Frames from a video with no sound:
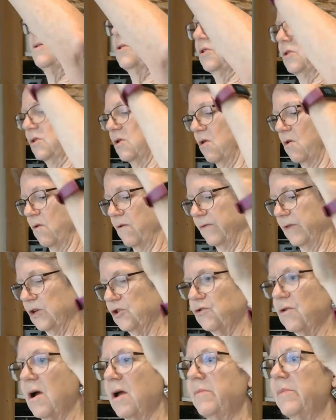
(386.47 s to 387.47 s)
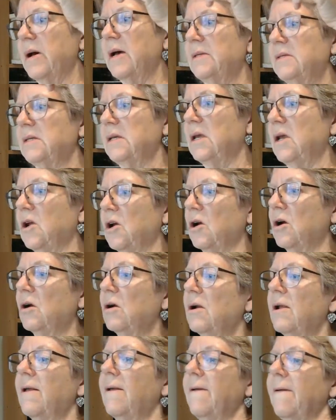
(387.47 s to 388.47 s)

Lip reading: So if the tripod's here,